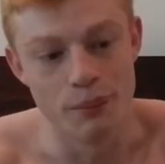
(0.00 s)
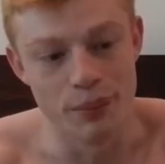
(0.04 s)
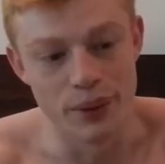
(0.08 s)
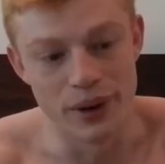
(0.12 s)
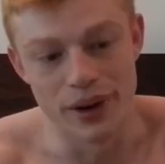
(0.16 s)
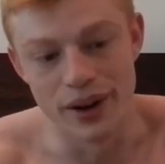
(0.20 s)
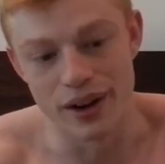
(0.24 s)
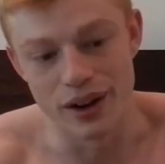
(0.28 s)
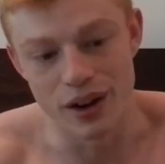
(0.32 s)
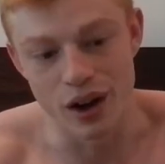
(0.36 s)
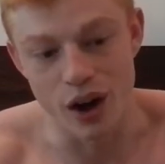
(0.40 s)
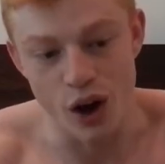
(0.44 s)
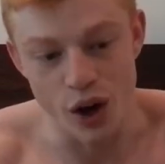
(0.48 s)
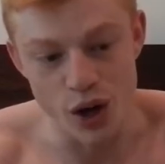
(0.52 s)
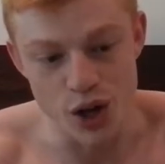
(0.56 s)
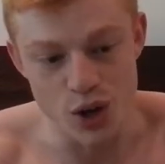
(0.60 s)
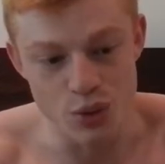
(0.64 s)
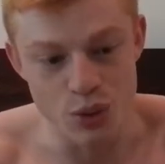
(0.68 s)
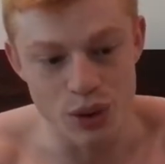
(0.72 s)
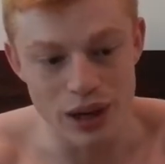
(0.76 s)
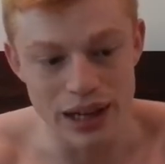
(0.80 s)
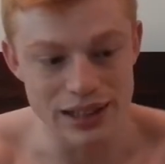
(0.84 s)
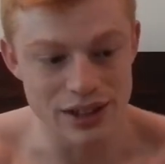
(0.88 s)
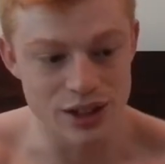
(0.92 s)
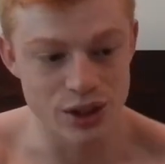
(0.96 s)
But are
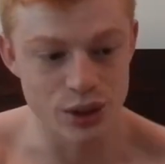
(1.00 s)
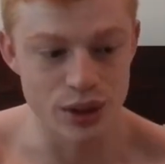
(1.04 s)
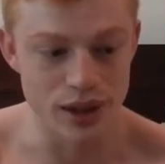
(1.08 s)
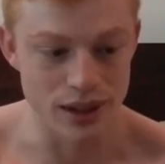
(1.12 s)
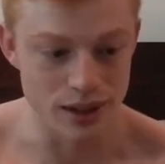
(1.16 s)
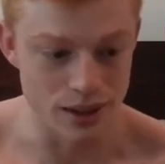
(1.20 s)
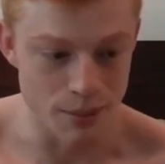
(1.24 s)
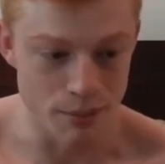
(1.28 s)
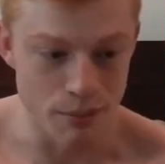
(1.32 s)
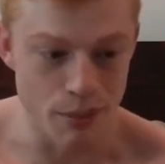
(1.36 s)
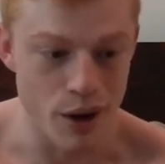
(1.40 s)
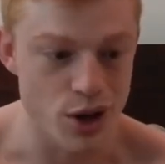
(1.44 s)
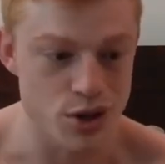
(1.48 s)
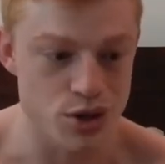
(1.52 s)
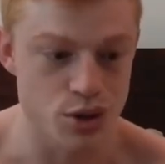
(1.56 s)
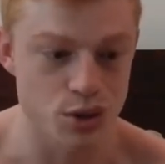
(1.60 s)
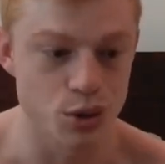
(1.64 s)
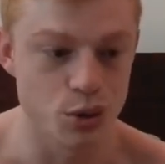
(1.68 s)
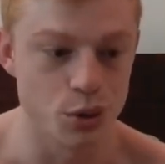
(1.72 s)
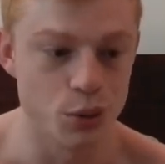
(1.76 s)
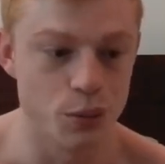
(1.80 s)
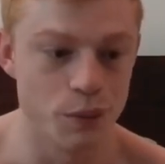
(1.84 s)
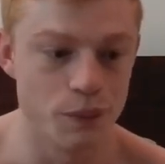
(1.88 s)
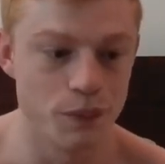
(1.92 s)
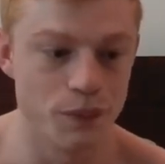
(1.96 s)
you really doing the
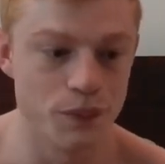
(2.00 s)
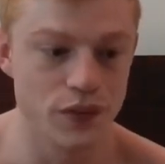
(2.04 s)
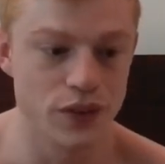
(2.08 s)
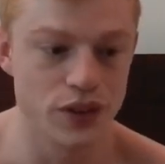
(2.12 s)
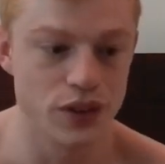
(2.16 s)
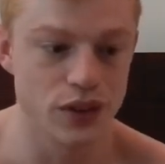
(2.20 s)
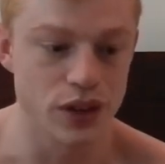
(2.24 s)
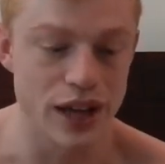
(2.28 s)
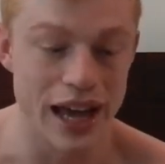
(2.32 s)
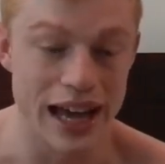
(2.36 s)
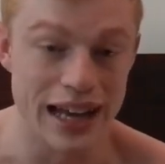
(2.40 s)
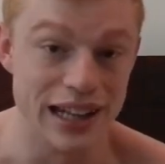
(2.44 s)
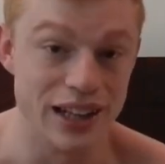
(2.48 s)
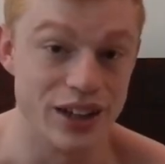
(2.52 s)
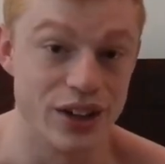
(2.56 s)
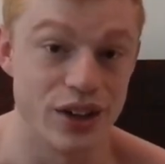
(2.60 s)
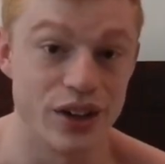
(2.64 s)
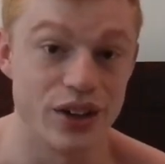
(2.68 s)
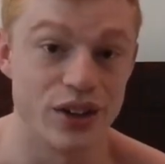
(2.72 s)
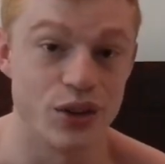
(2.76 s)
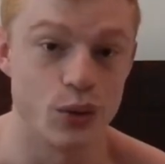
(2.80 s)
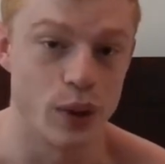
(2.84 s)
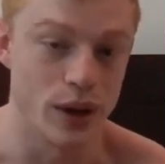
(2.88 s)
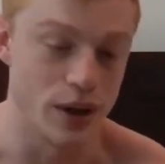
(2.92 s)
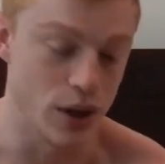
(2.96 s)
muscle any
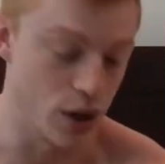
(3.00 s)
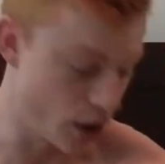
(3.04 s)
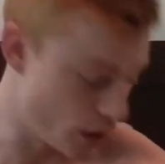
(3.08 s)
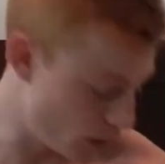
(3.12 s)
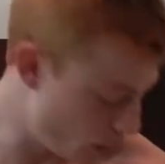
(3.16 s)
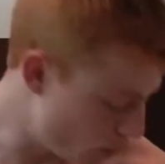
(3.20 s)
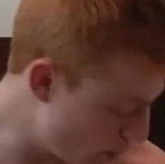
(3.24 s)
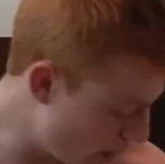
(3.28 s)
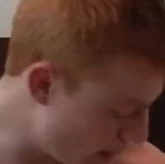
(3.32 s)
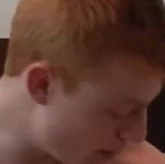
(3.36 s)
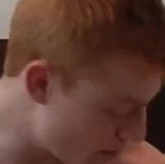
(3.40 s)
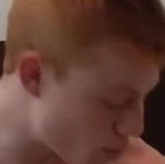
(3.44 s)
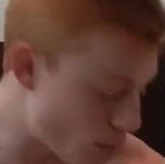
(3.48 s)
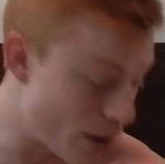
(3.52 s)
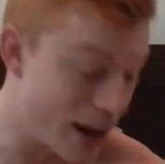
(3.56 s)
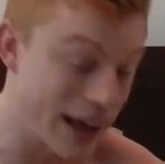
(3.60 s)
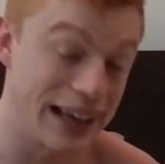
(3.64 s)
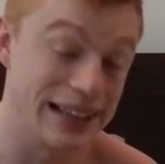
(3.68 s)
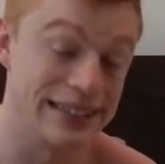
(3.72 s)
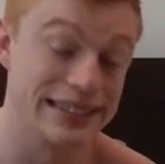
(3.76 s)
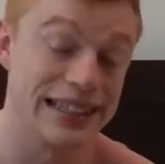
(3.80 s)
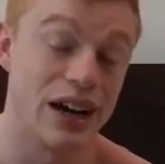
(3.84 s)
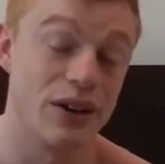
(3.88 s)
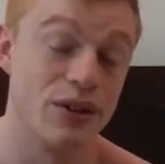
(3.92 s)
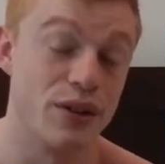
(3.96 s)
good? When you, Are you really
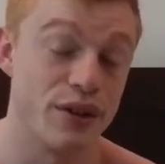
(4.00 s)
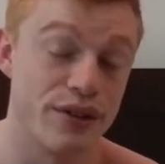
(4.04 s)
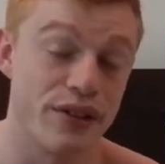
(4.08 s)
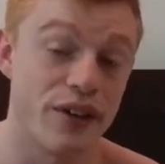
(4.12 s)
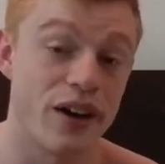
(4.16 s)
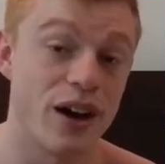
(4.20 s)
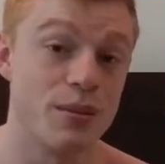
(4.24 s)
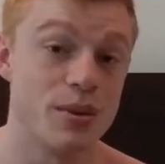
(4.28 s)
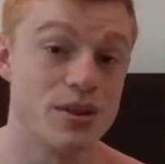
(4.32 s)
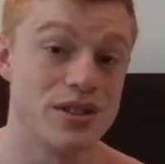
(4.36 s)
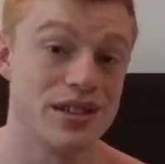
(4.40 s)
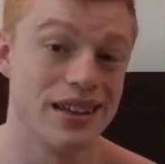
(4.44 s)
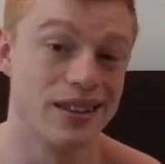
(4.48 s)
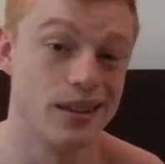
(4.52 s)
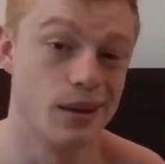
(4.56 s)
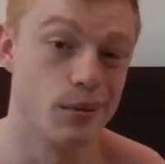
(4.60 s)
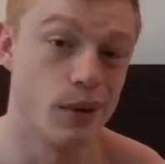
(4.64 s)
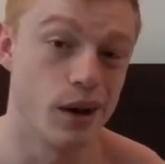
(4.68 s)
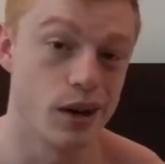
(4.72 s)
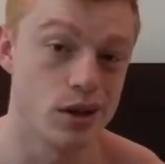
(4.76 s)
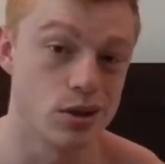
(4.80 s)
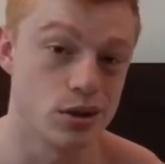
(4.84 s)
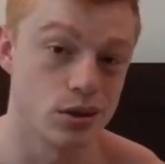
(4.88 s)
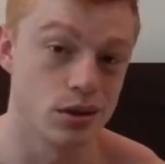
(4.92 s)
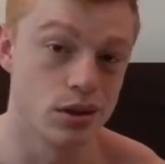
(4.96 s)
breaking down the fibers in the
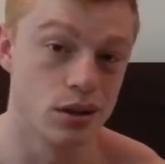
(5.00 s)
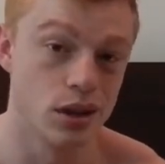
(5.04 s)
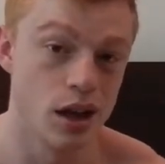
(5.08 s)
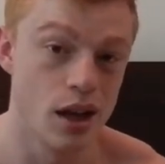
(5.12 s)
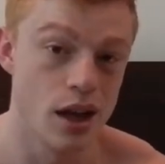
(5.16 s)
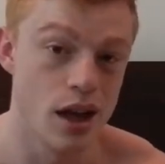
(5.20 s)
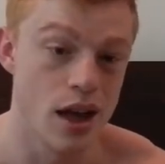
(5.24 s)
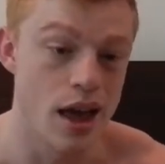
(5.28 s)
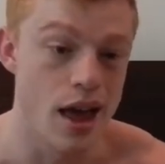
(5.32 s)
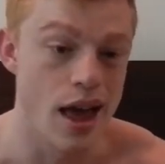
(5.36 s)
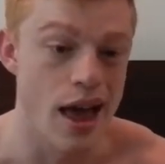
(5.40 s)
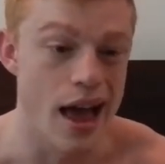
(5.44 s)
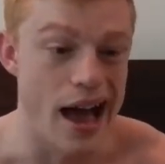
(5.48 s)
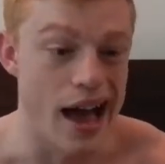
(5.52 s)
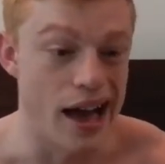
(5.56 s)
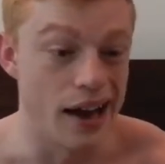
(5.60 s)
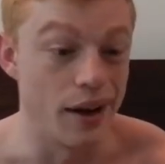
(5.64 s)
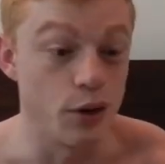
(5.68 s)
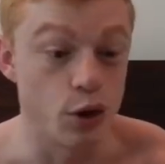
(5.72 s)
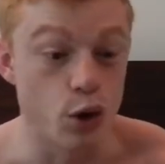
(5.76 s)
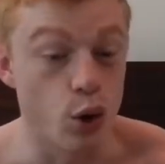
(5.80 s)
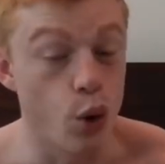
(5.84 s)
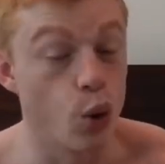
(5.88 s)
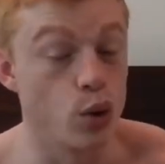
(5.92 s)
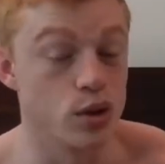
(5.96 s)
muscle
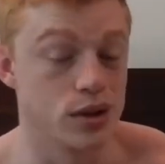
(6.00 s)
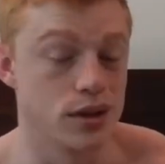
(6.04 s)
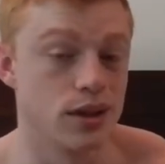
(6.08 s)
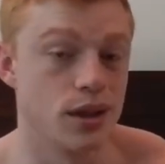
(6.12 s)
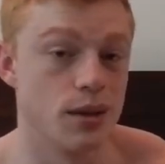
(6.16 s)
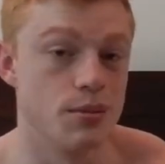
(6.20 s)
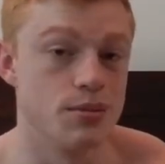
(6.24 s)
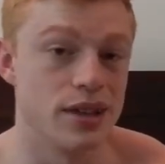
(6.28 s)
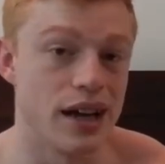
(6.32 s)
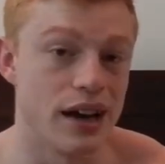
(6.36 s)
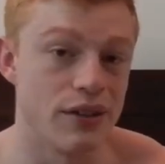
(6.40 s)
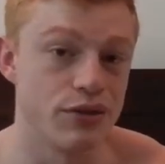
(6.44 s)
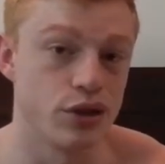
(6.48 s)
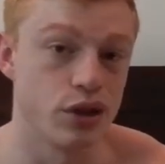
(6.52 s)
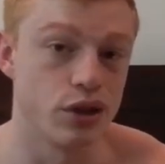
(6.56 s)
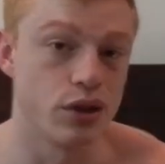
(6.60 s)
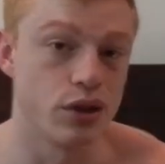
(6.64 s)
and causing them to have to